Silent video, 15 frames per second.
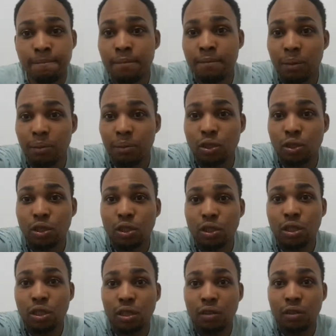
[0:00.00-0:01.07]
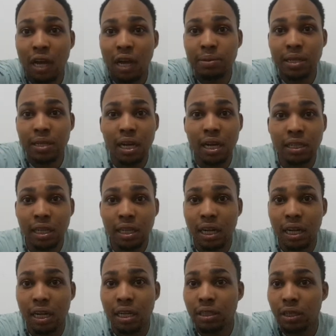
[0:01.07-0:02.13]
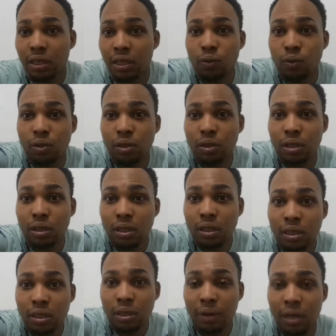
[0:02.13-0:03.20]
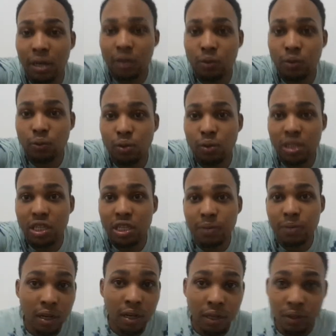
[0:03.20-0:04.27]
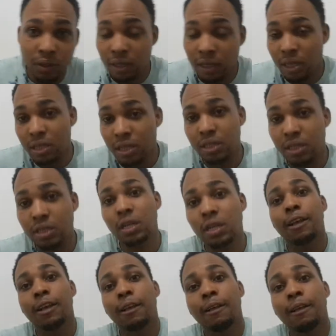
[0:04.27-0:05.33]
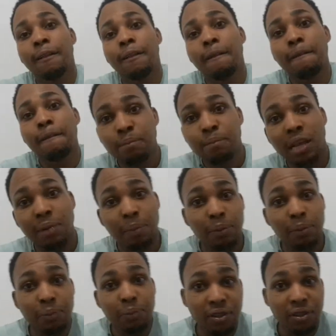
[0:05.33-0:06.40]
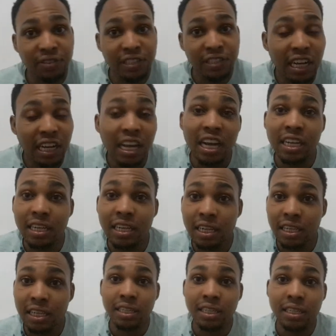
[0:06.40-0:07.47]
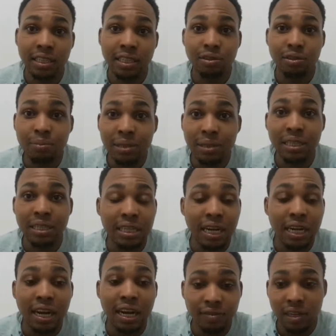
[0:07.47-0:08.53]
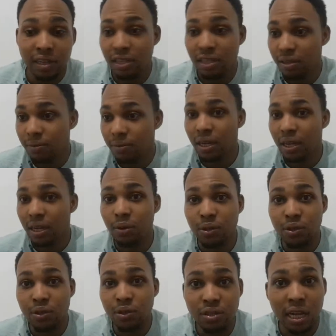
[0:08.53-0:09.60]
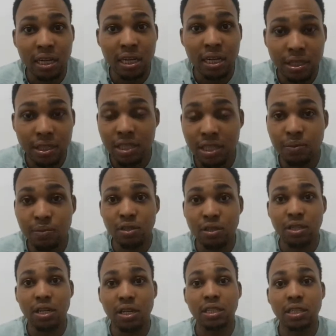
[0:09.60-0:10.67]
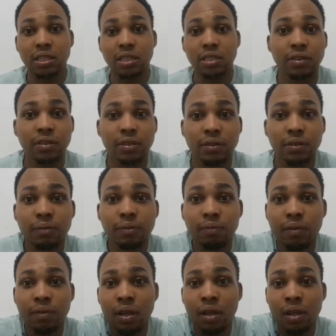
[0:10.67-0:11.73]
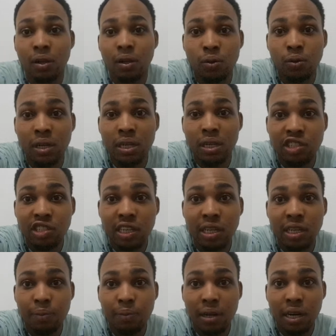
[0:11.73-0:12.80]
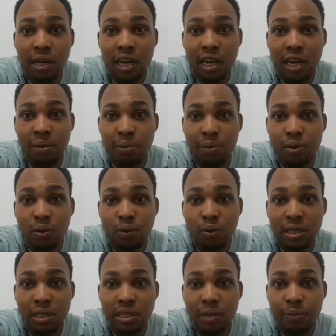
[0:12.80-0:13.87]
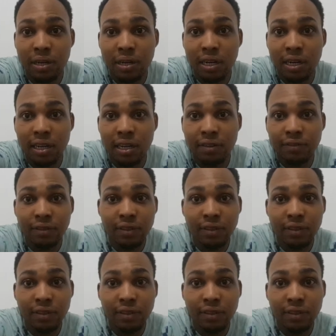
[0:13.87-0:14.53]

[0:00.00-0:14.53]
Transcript: But Vybz Kartel are cool, upon a cooling spirit right now. I guess I'm prepared to take on the remaining half of the year because we're just like 6 months in the year. Who else that check in on the live? Let me know who else there on the live.